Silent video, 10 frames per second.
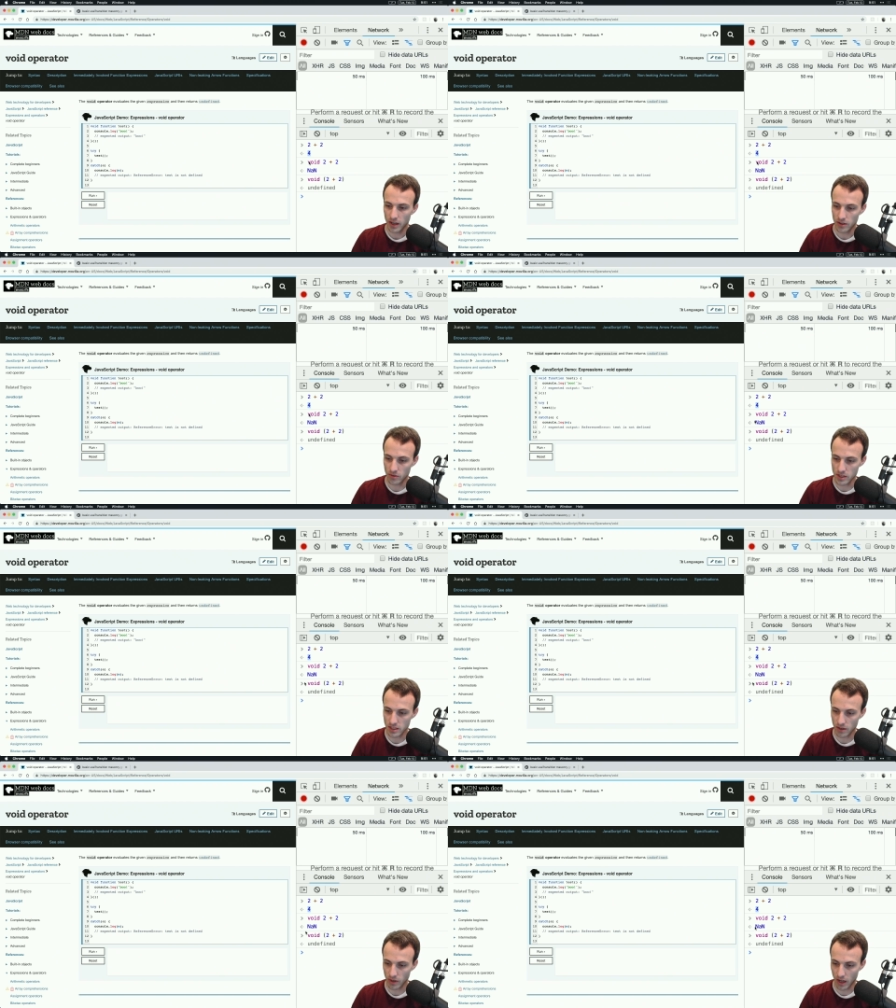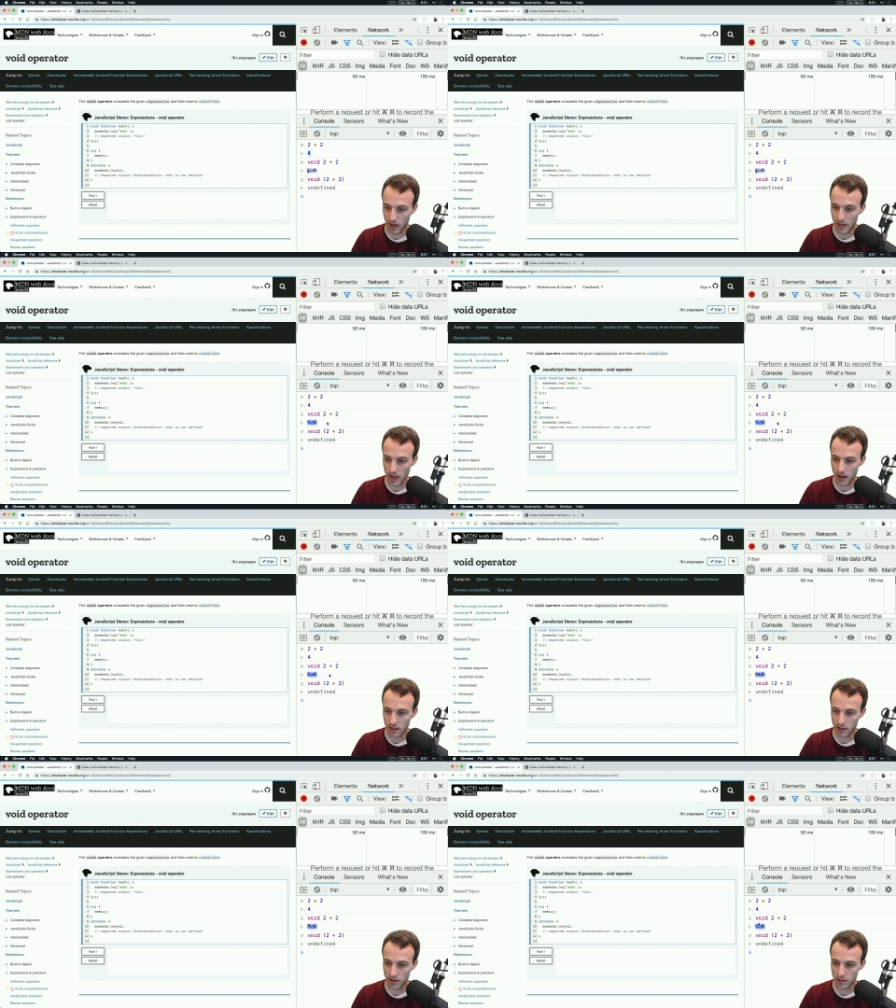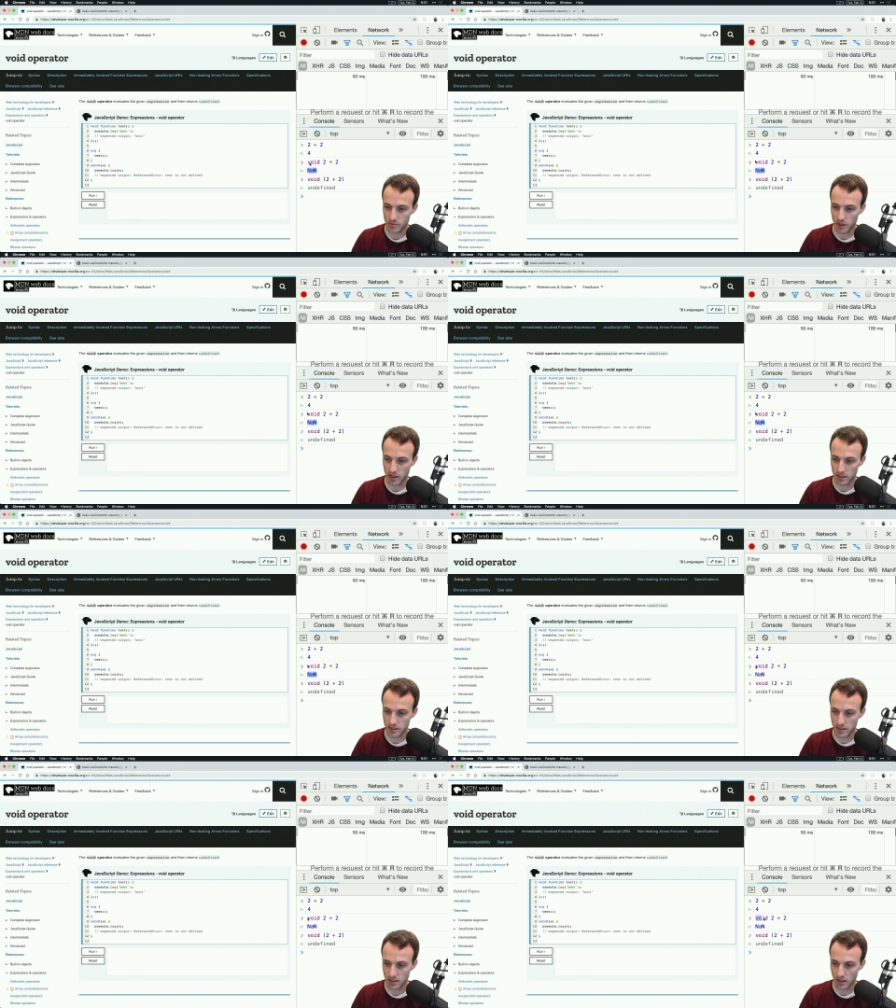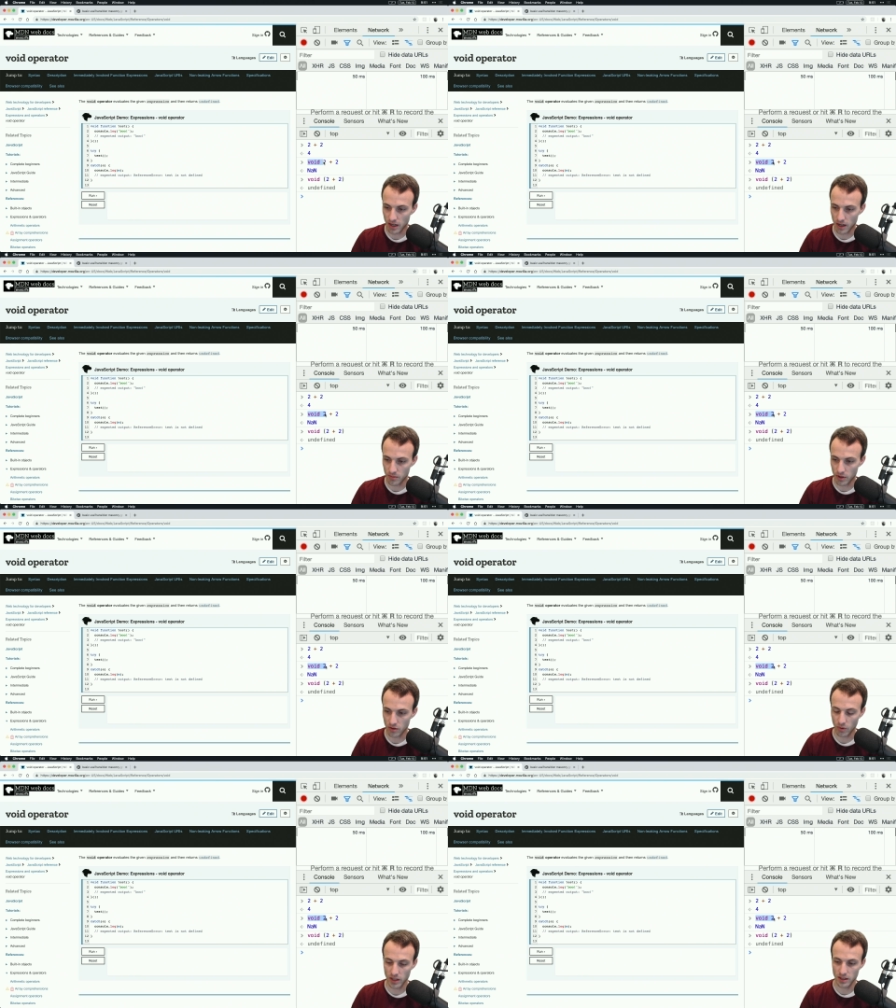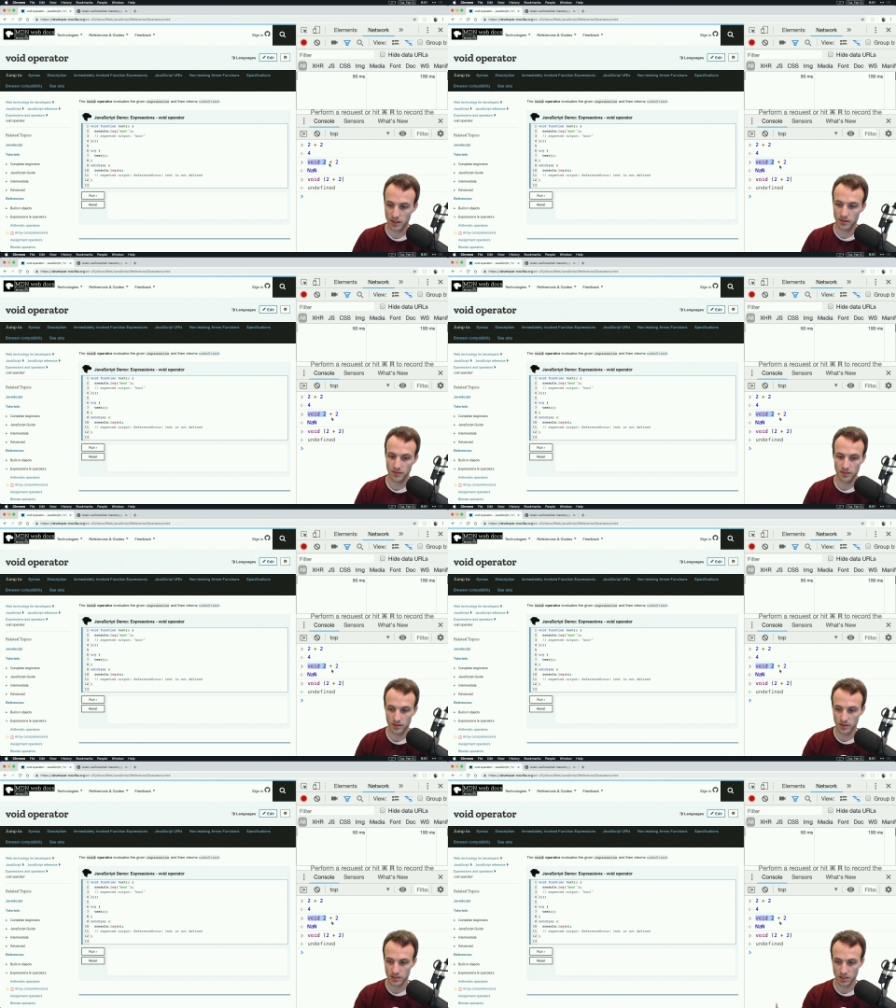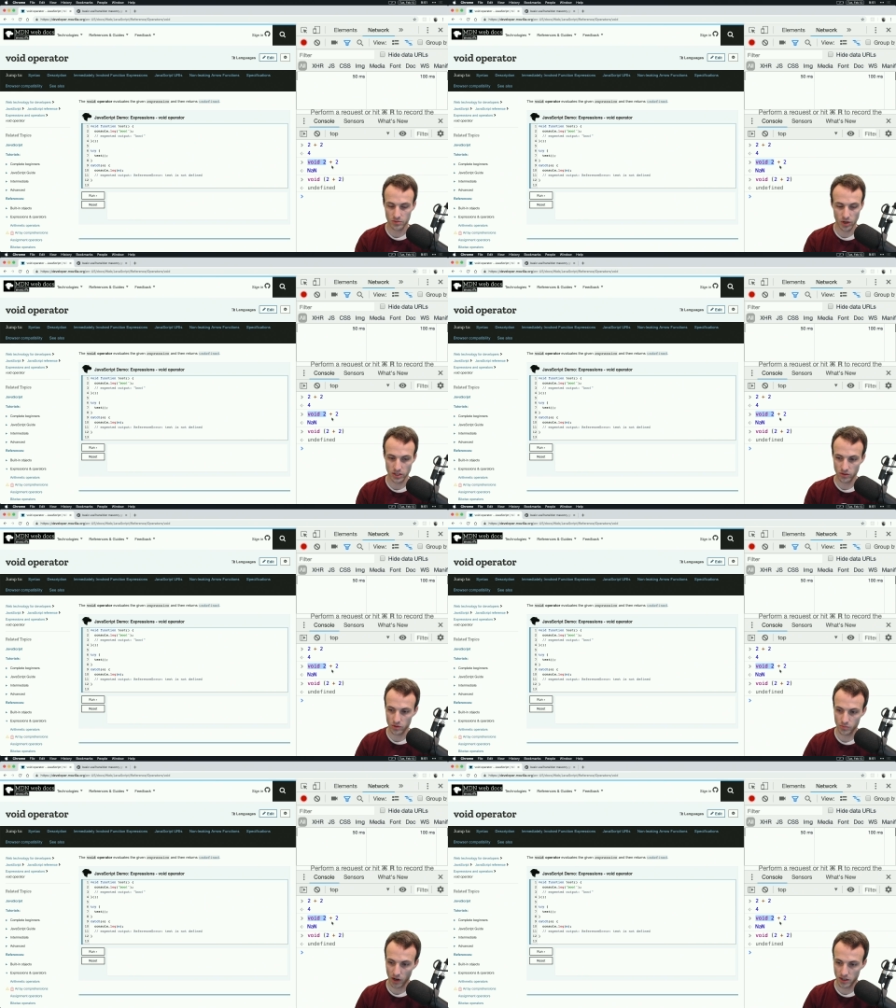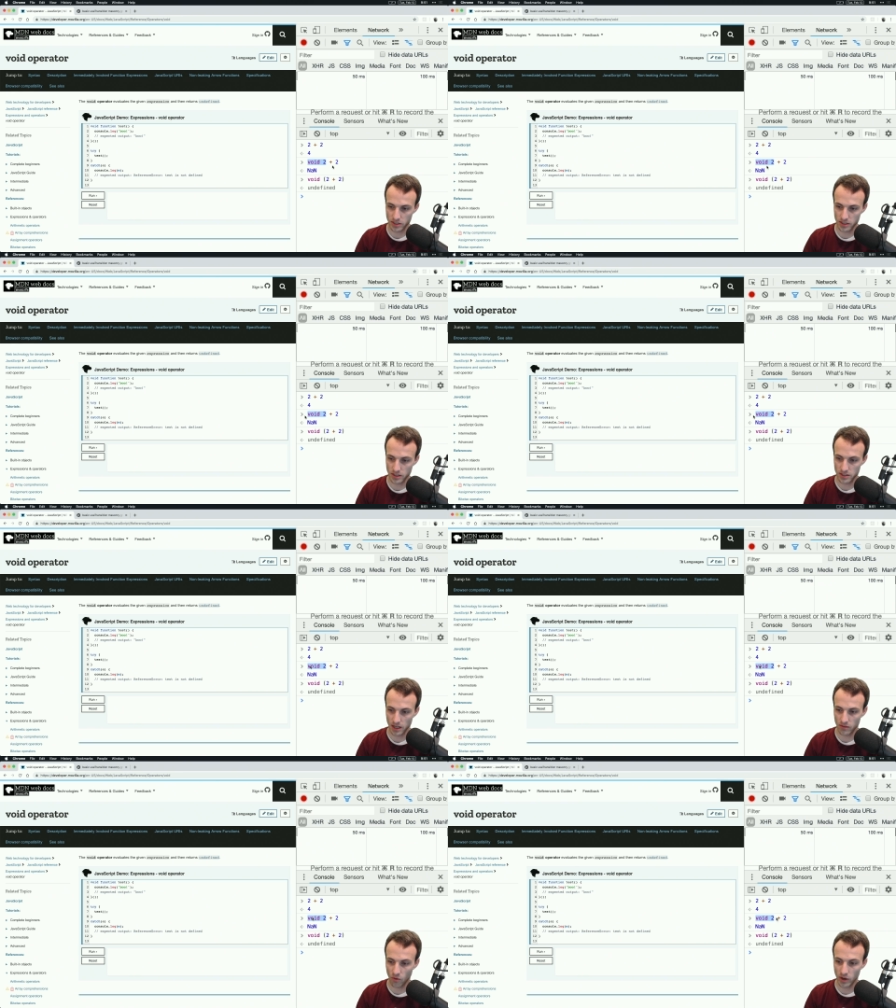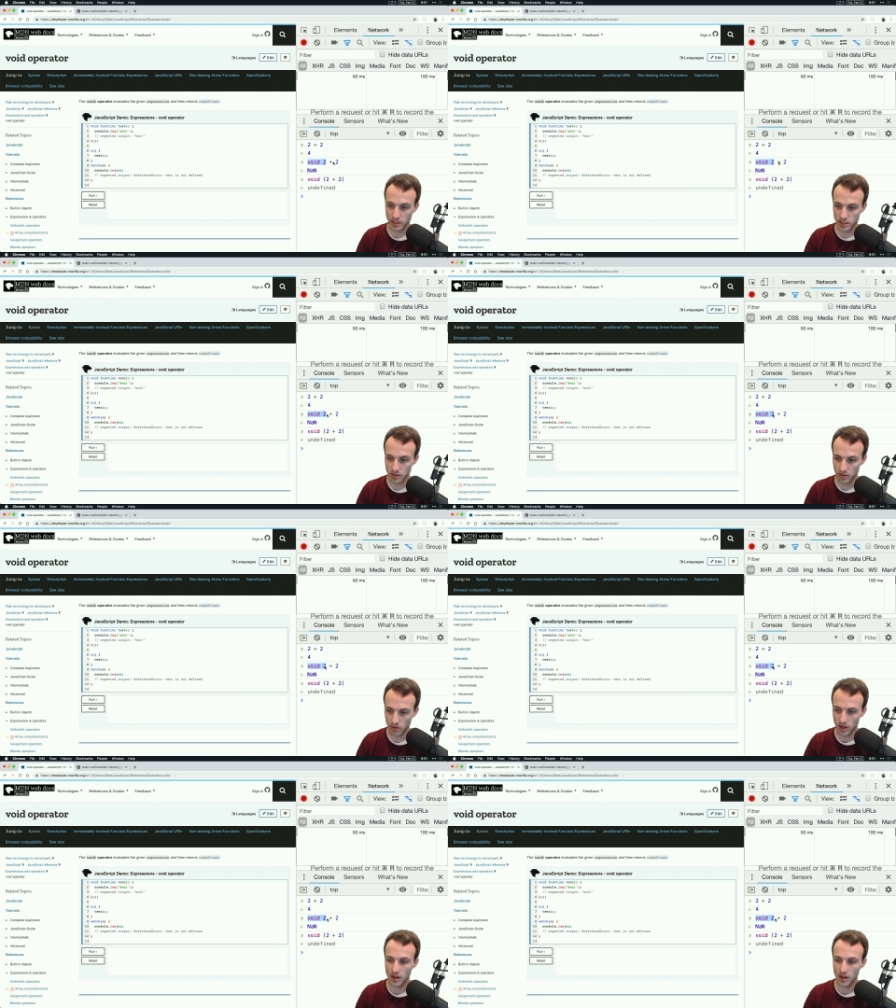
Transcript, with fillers: The reason that we got nan here is because um, the way that this expression was parsed is it said void 2